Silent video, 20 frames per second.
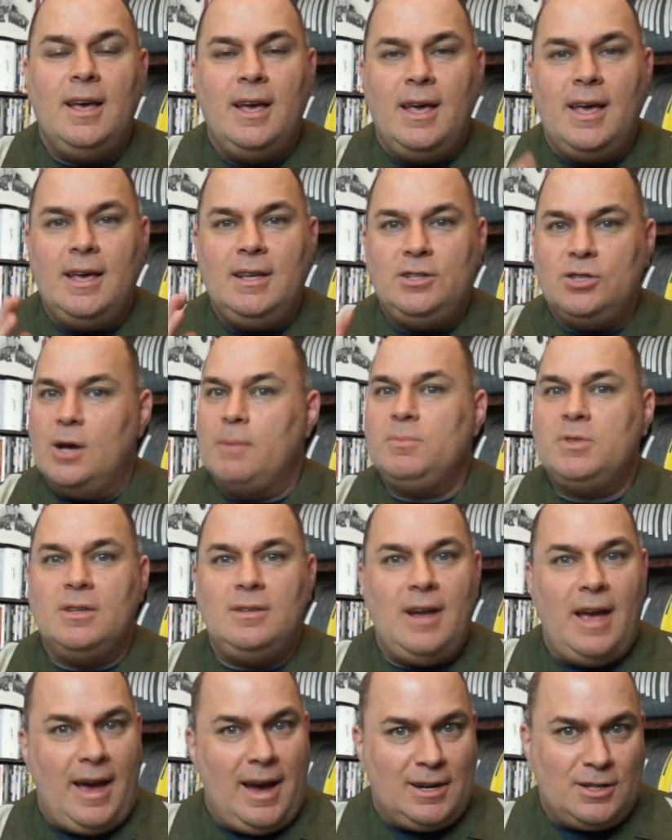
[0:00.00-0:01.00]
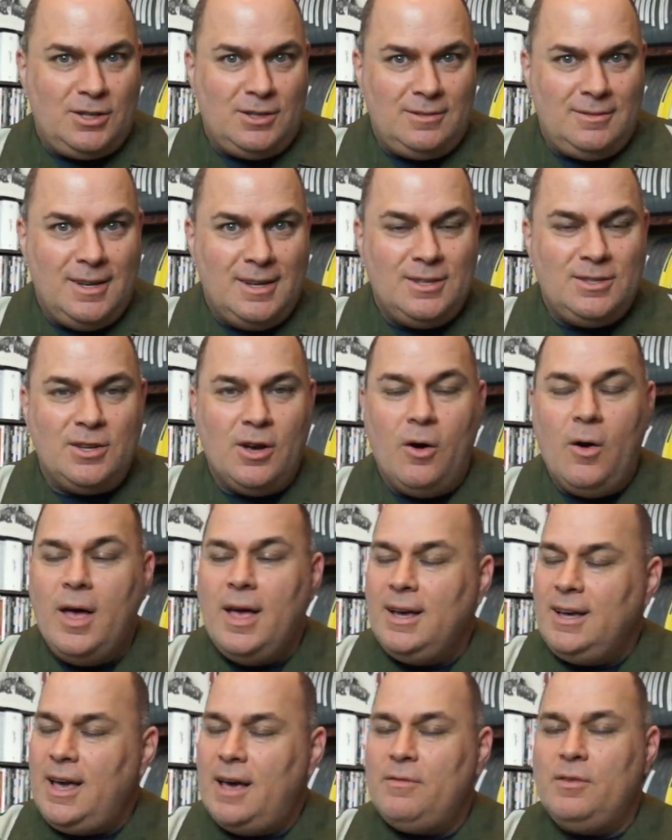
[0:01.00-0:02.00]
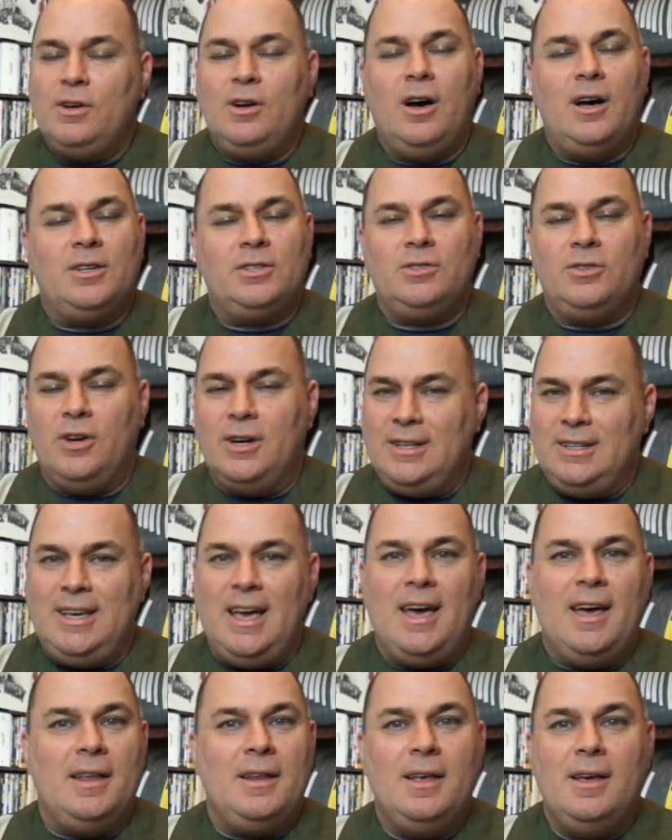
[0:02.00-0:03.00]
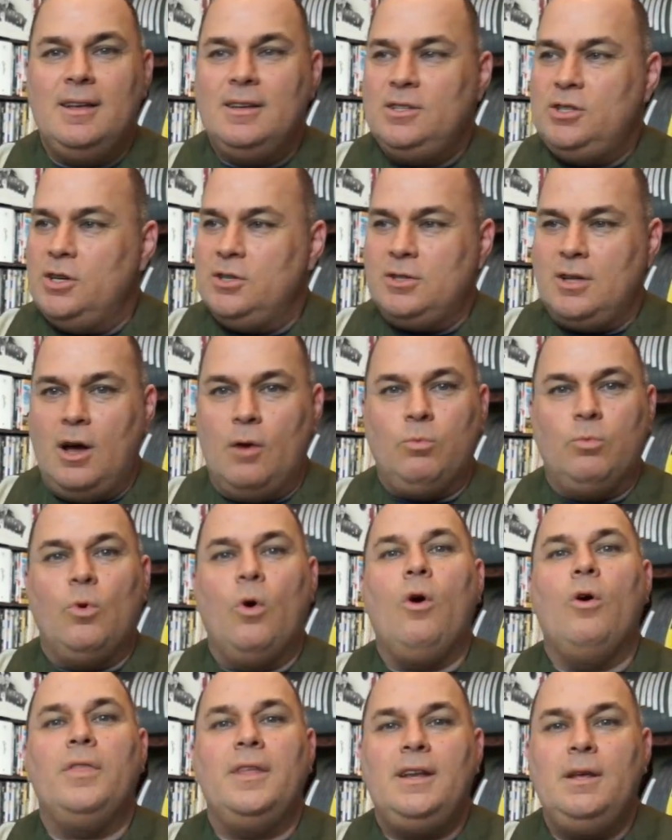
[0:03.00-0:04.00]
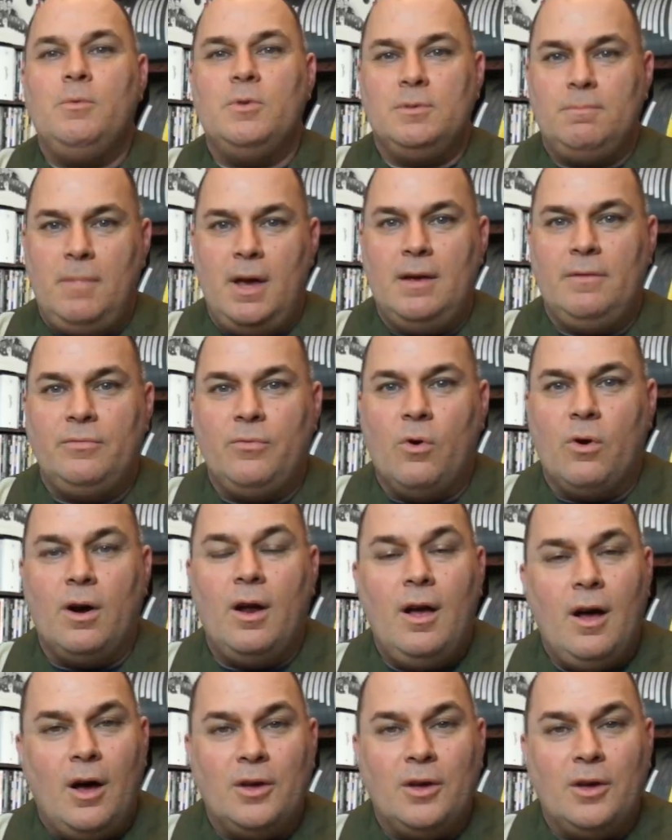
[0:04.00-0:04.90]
He jumps into action. So Kevin Costner, again, just a role that he was made for.